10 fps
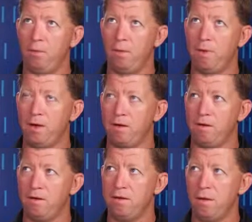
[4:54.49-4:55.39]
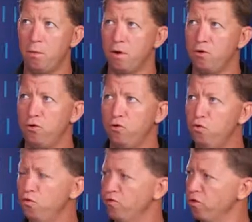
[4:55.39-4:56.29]
back in NetWare
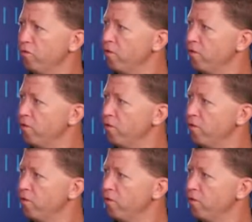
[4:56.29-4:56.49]
2 server.